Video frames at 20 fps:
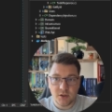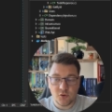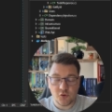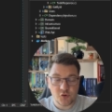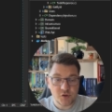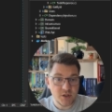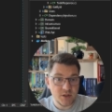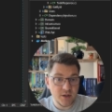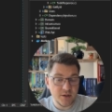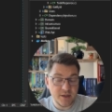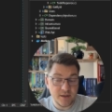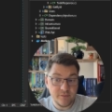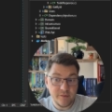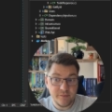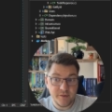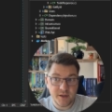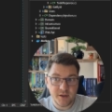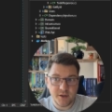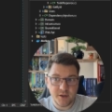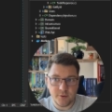You'll see that
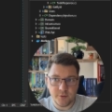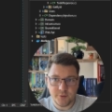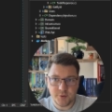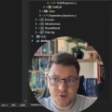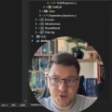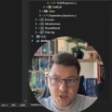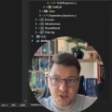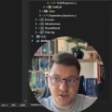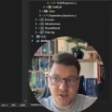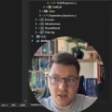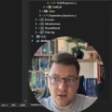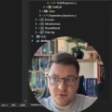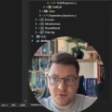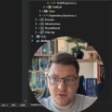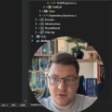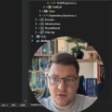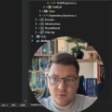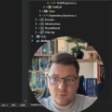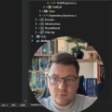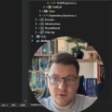everything here checks
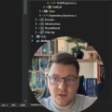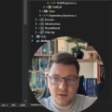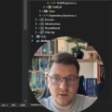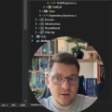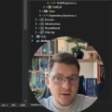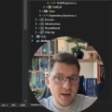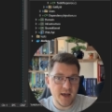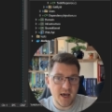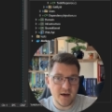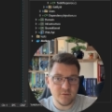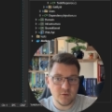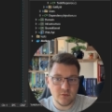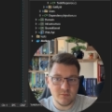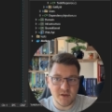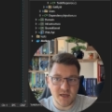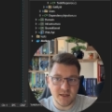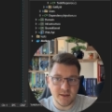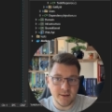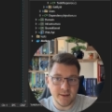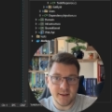out we didn't have to
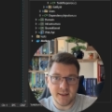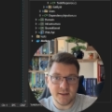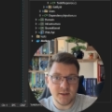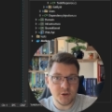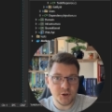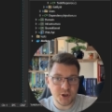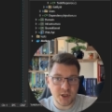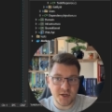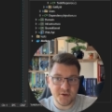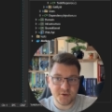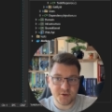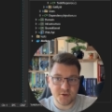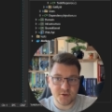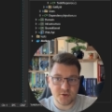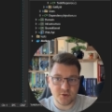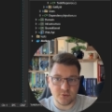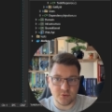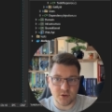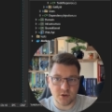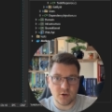make any changes
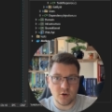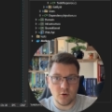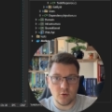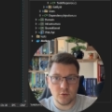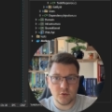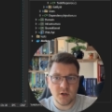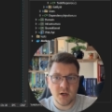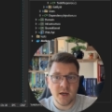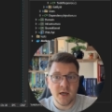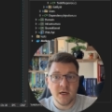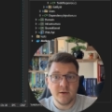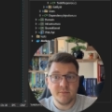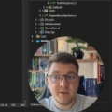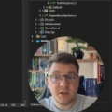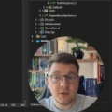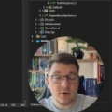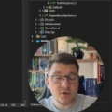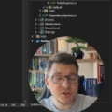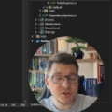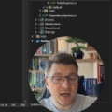to the code
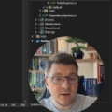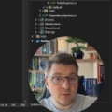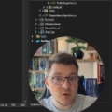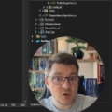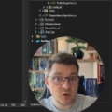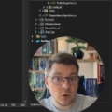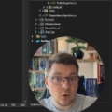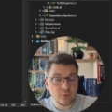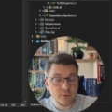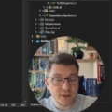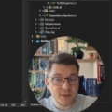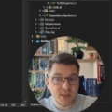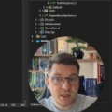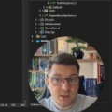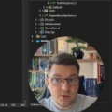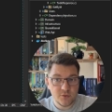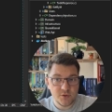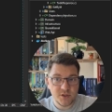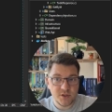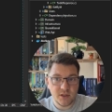because I was already
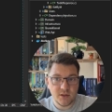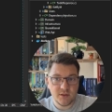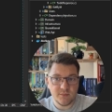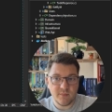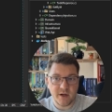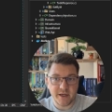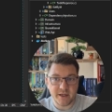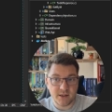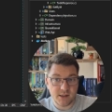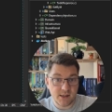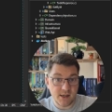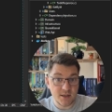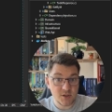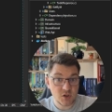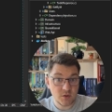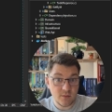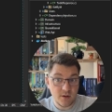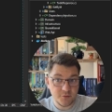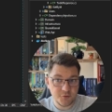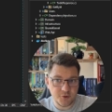using my
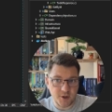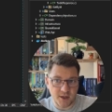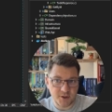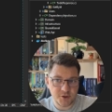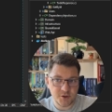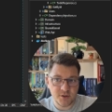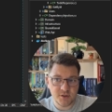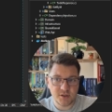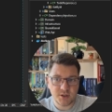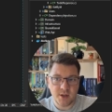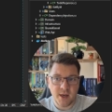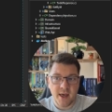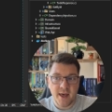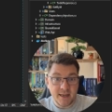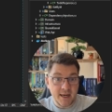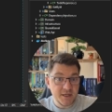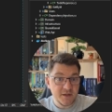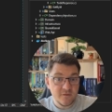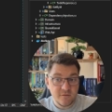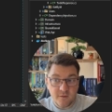custom abstractions
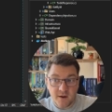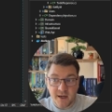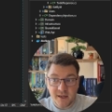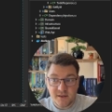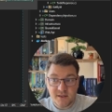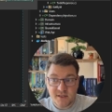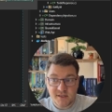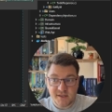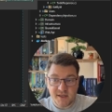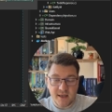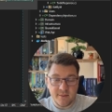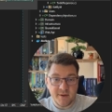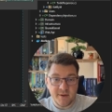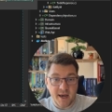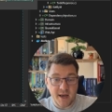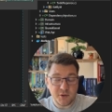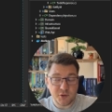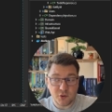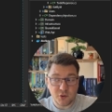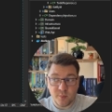and I defined the same
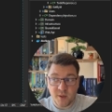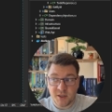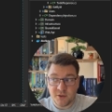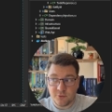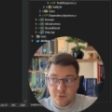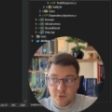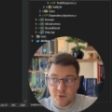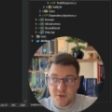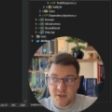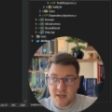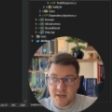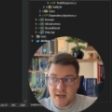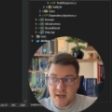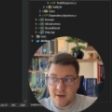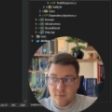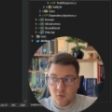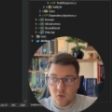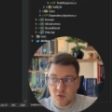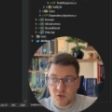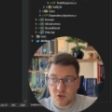handle method that
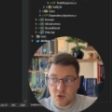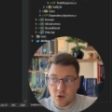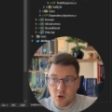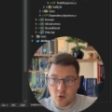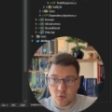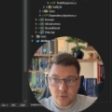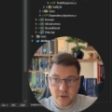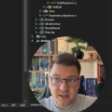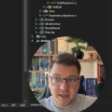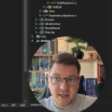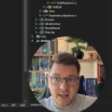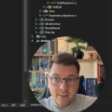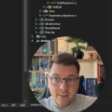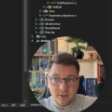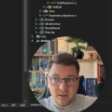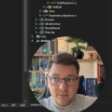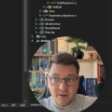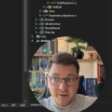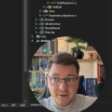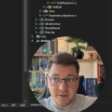I was already
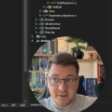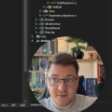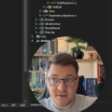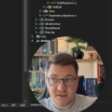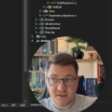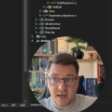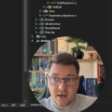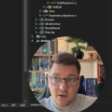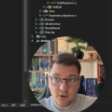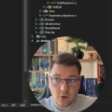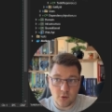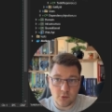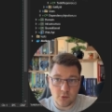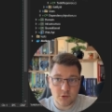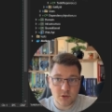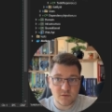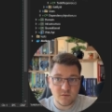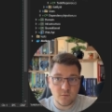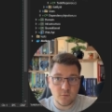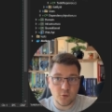implementing the same
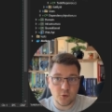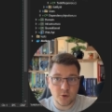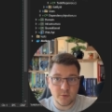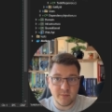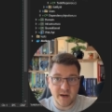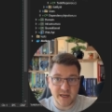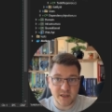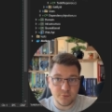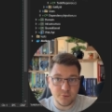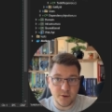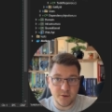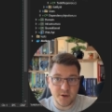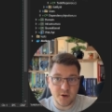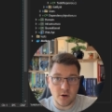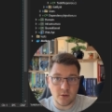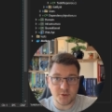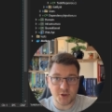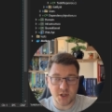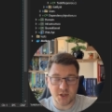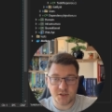goals for my query
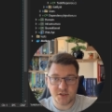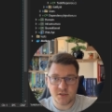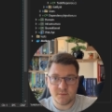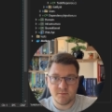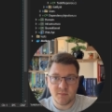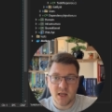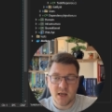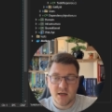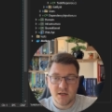objects.